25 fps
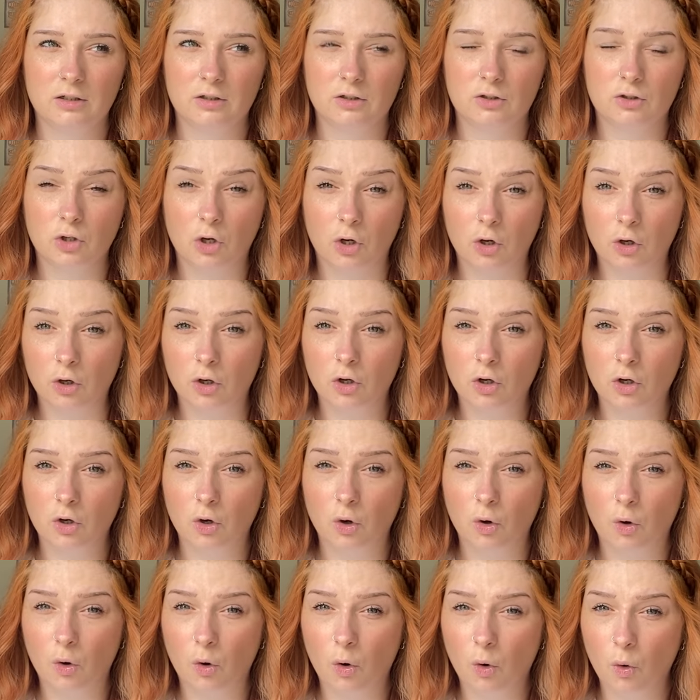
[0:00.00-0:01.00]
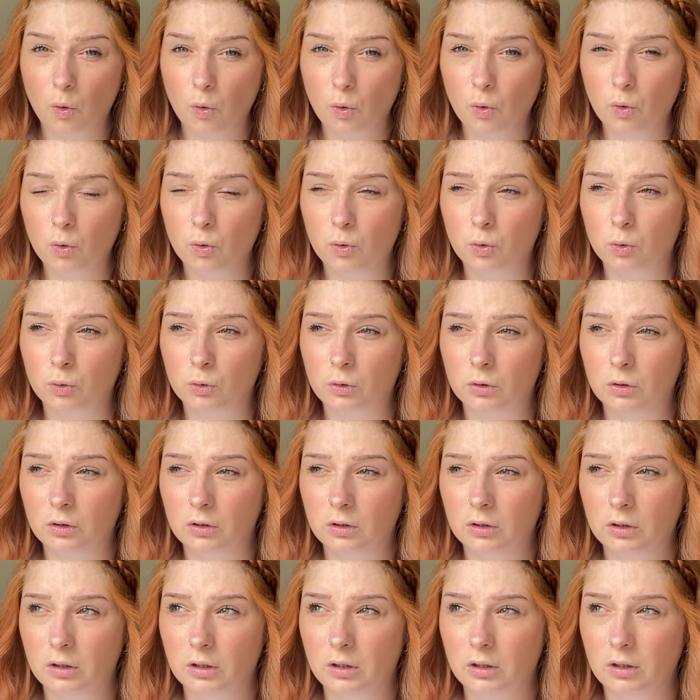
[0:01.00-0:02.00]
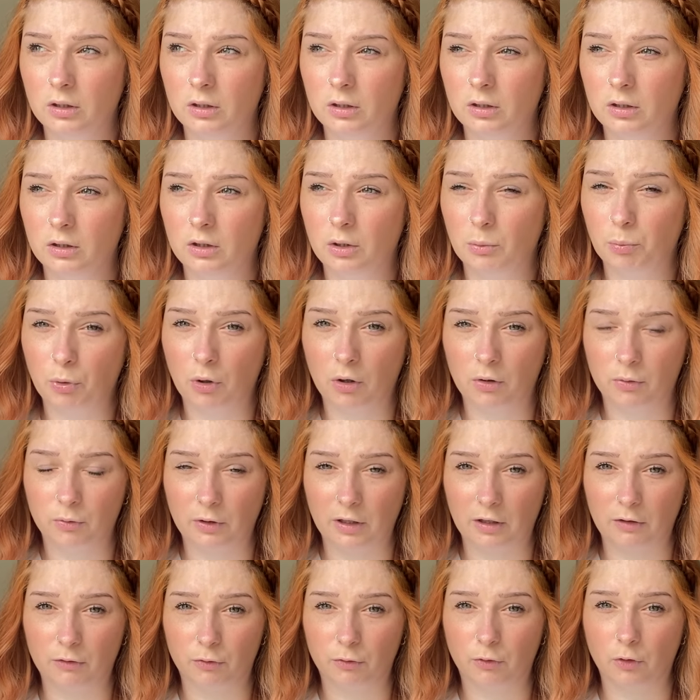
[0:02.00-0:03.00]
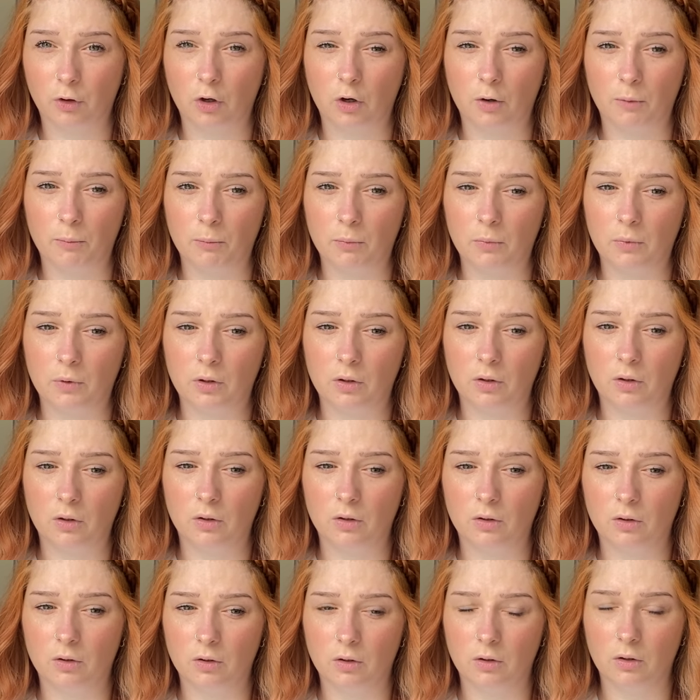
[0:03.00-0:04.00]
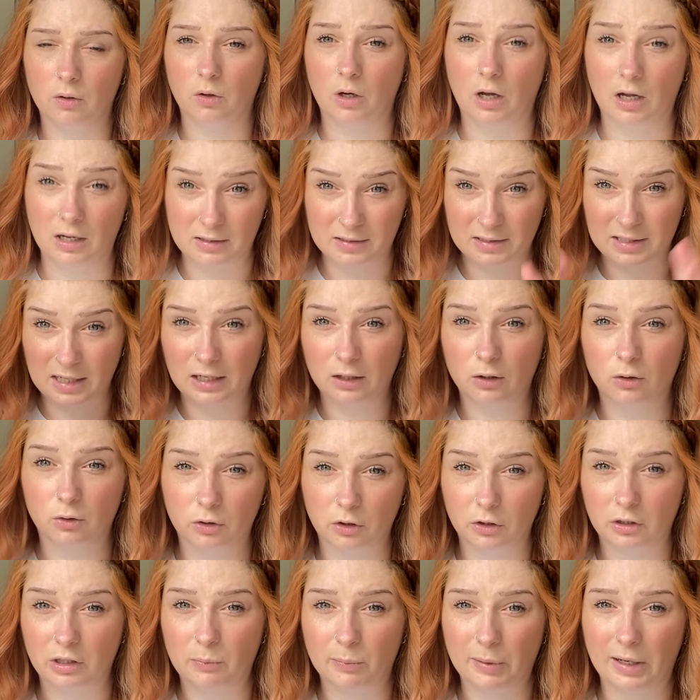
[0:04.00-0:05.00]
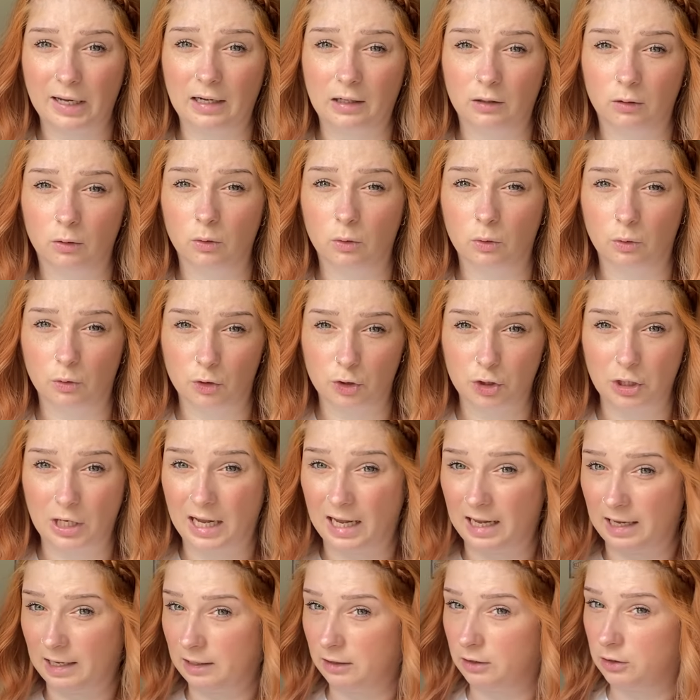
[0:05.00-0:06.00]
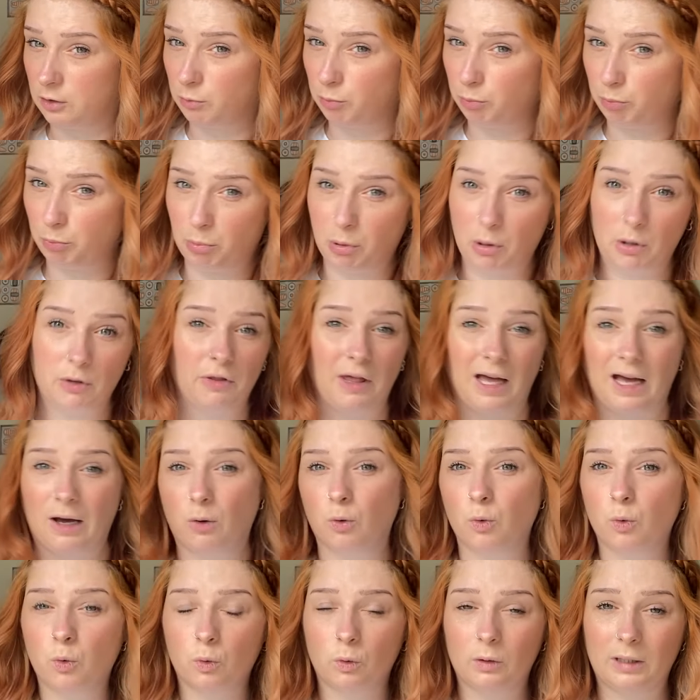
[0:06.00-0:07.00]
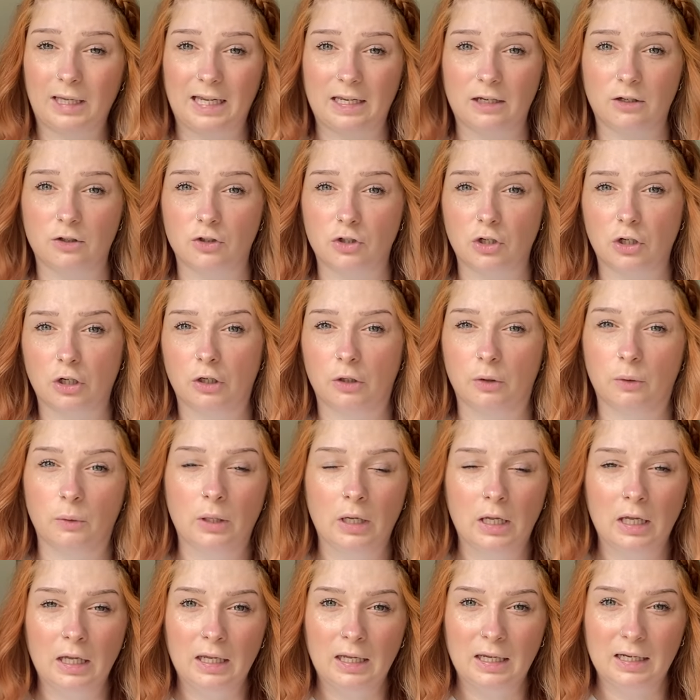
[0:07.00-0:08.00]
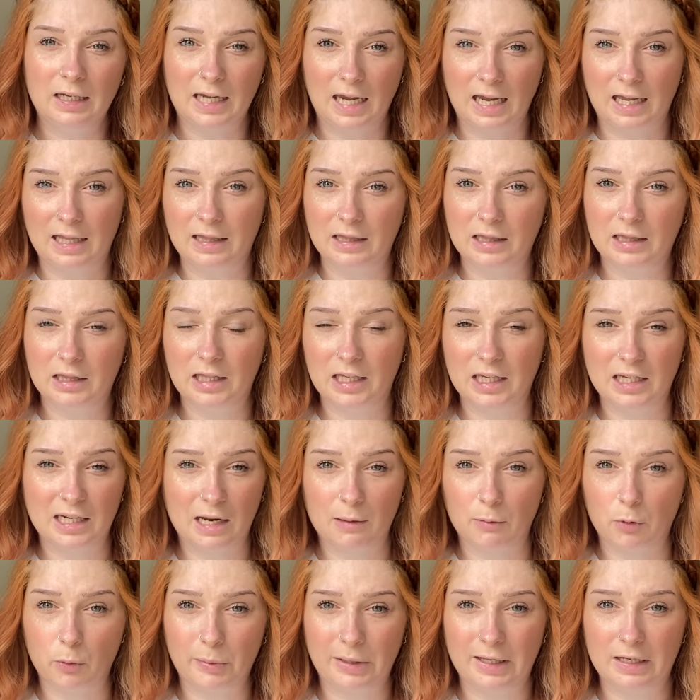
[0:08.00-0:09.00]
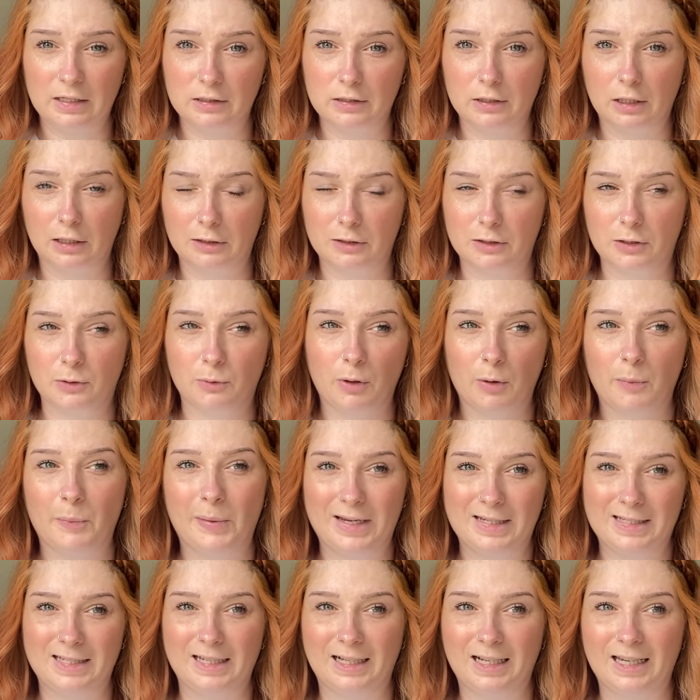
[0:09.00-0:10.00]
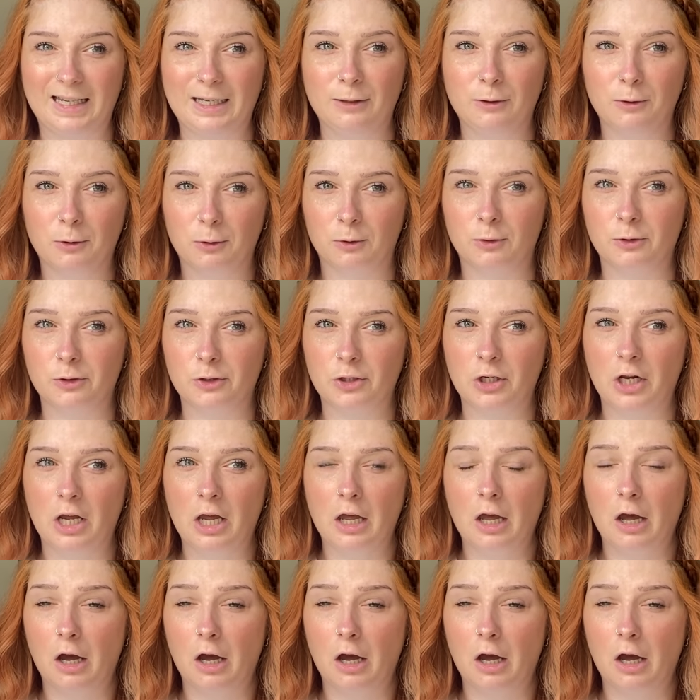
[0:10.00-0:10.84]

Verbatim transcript: took all the profit from a single goodie bag launch and put that all into getting the enamel pins done. So I basically launched